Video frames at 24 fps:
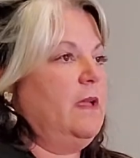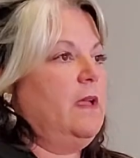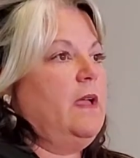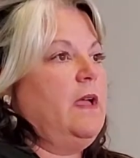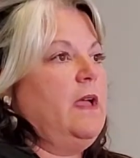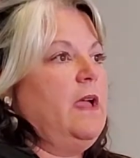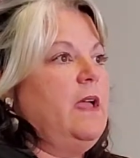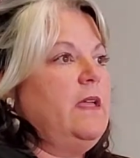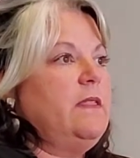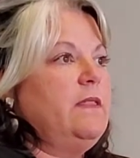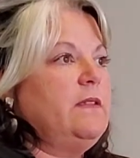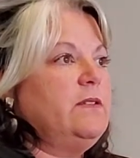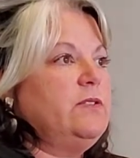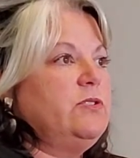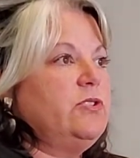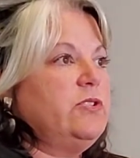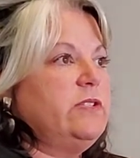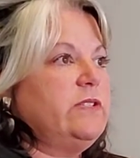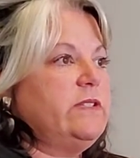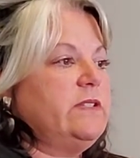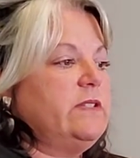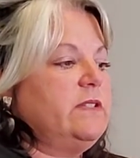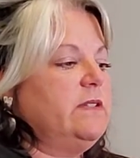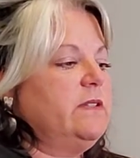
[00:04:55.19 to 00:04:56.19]
and then
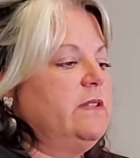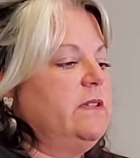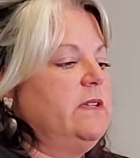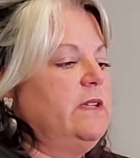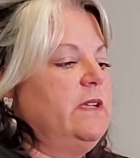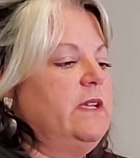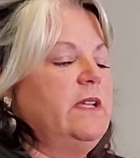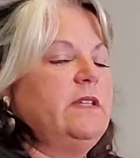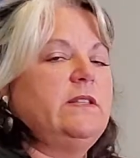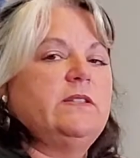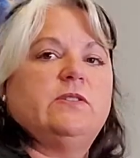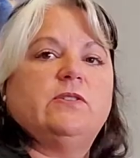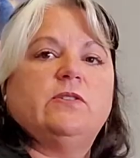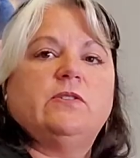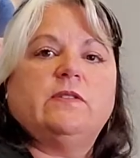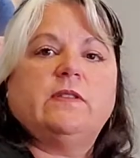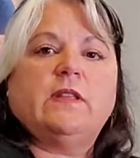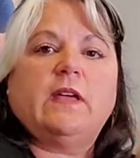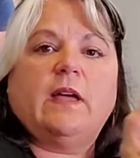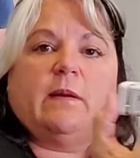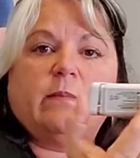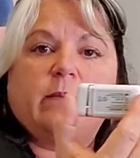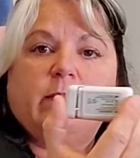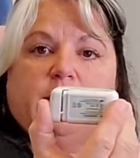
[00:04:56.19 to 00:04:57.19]
just insert
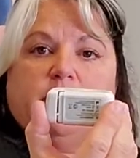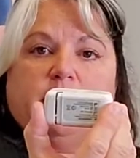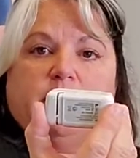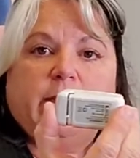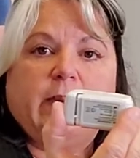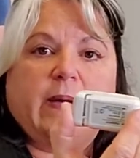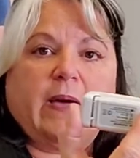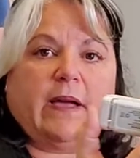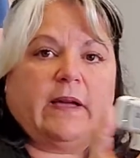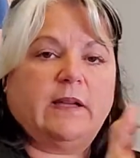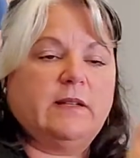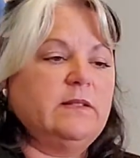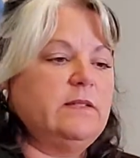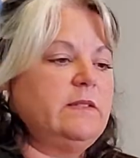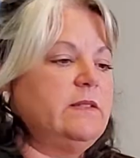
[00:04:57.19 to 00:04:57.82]
that back into